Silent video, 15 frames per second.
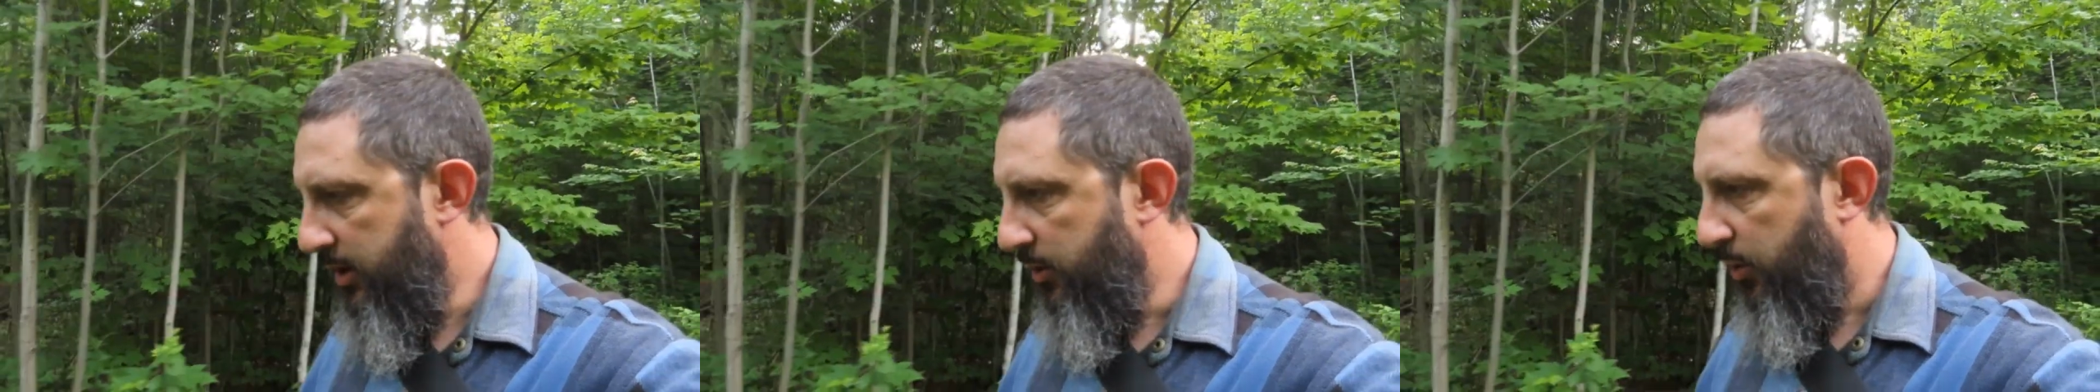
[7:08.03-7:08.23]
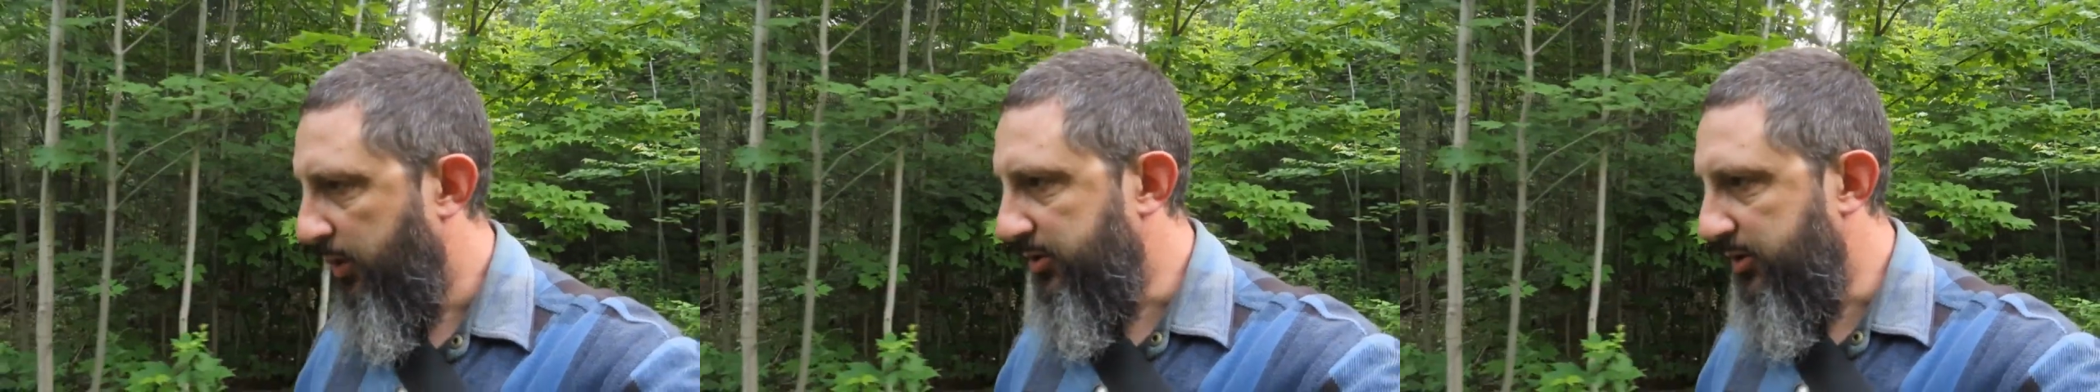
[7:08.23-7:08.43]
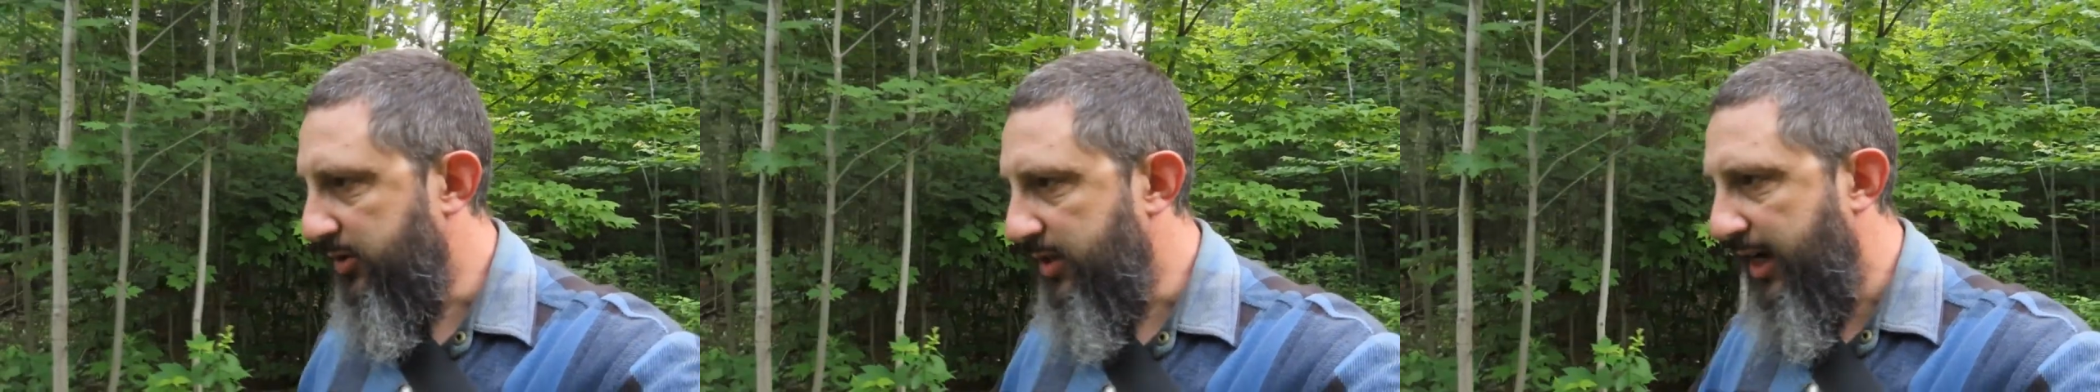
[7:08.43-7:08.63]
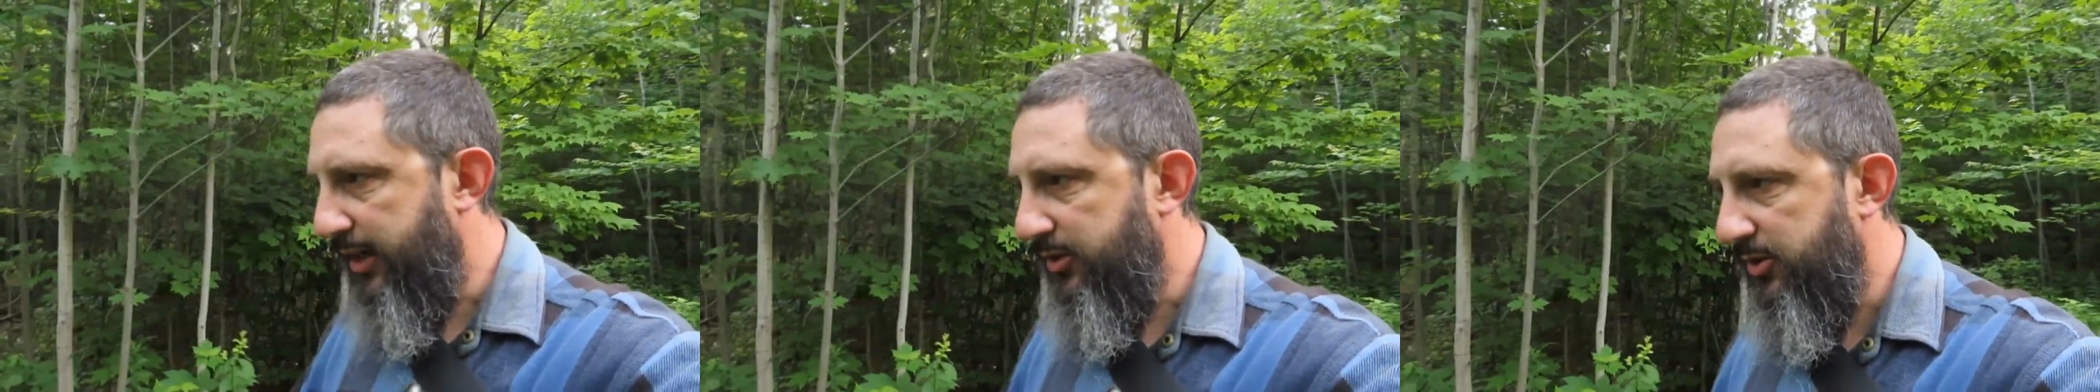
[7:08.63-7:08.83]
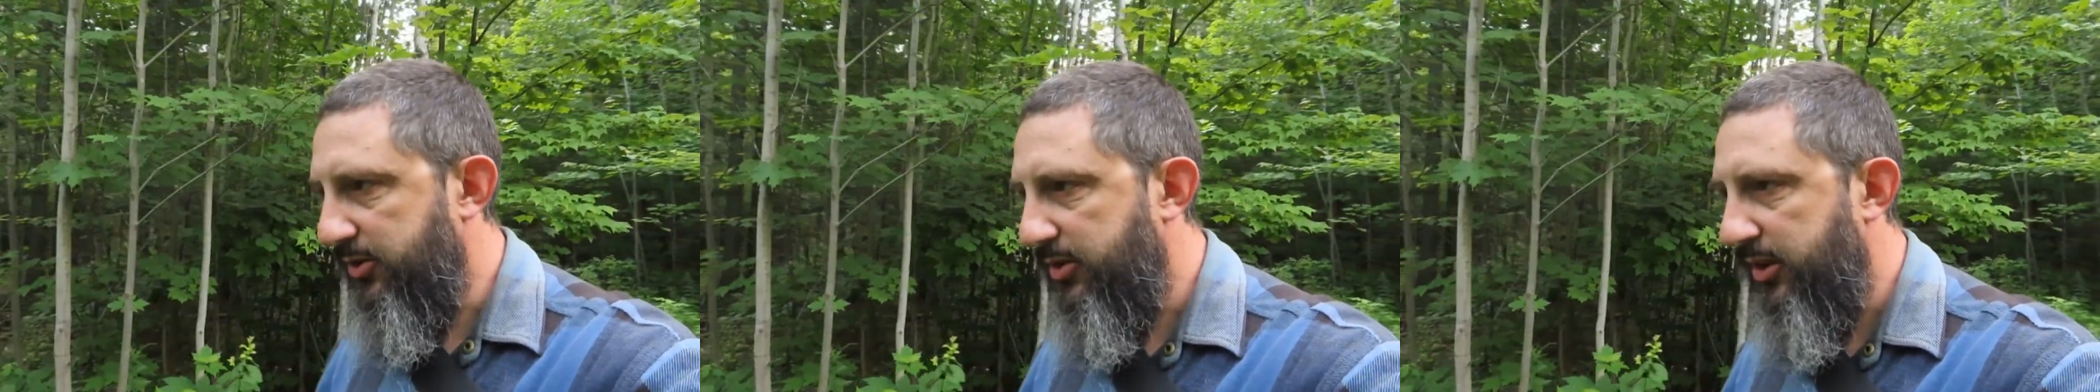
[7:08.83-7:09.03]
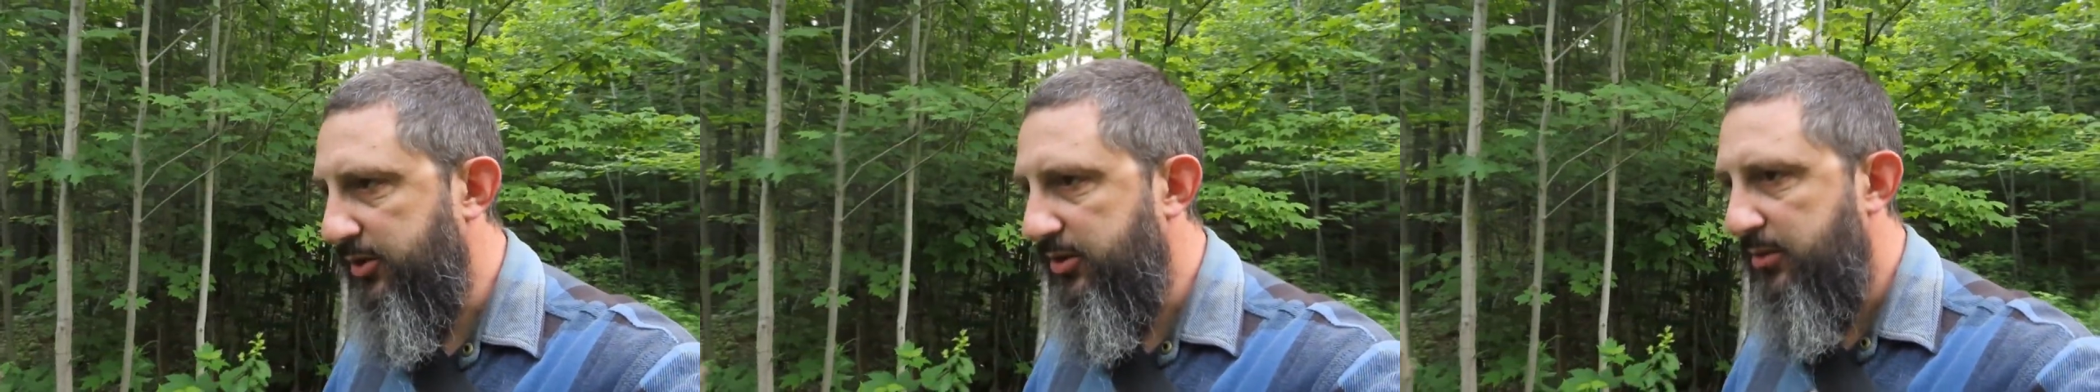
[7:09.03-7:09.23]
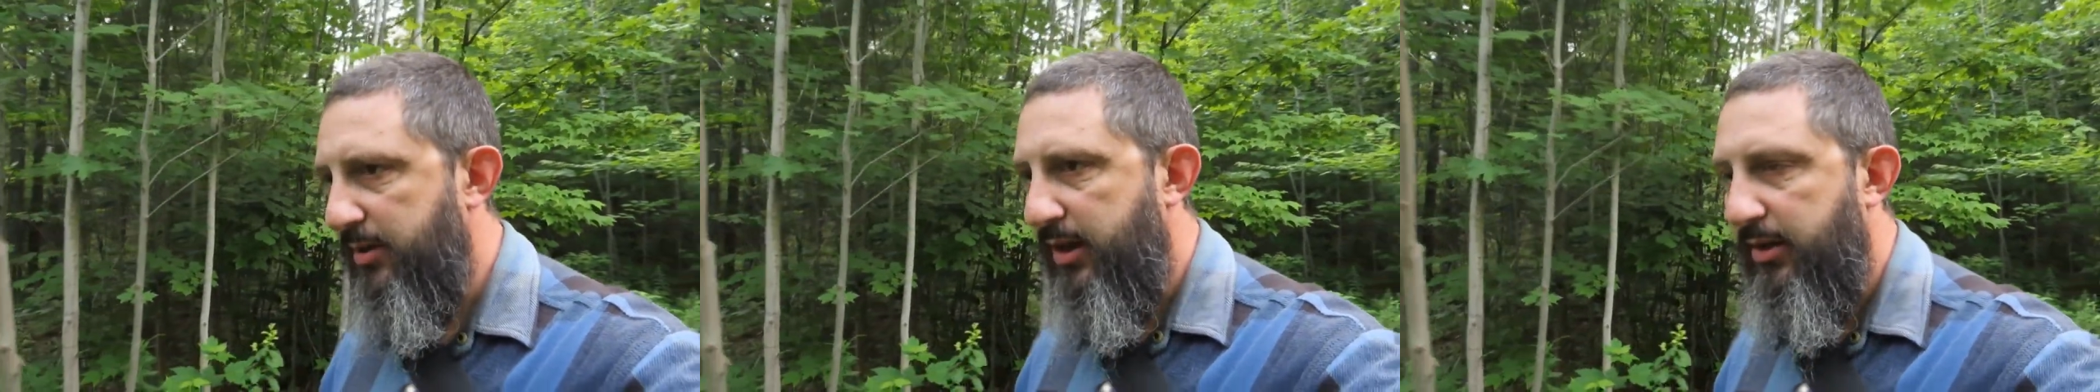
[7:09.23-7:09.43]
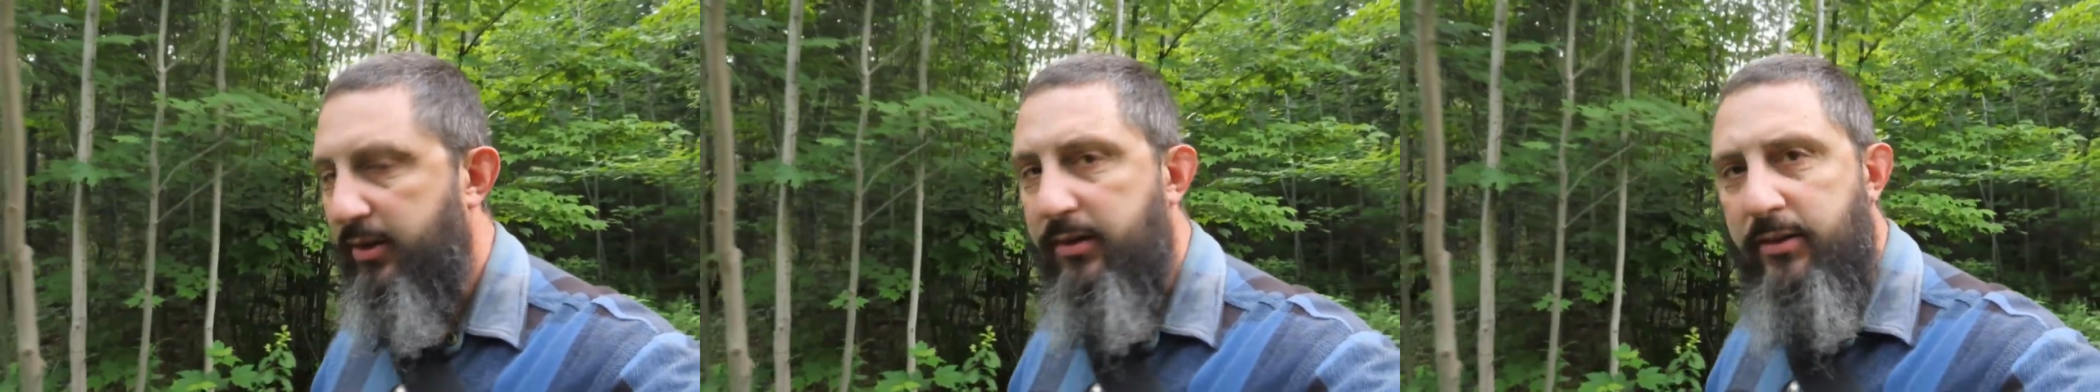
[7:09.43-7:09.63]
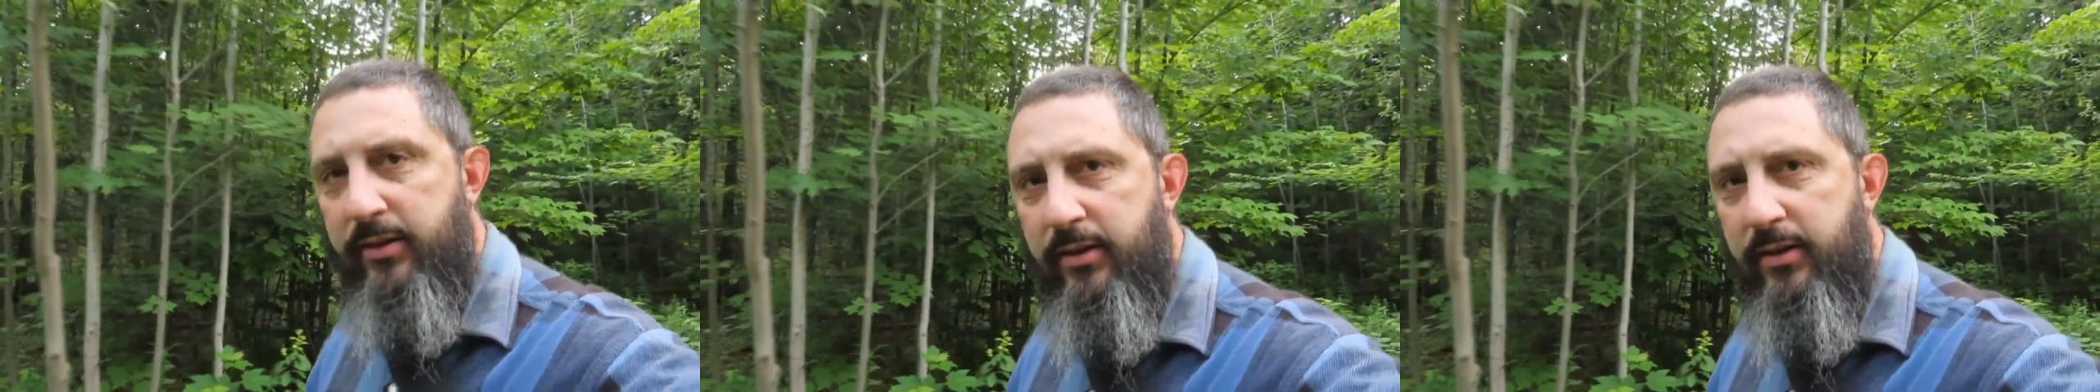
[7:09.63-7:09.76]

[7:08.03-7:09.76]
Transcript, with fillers: What's the tax assessed amount?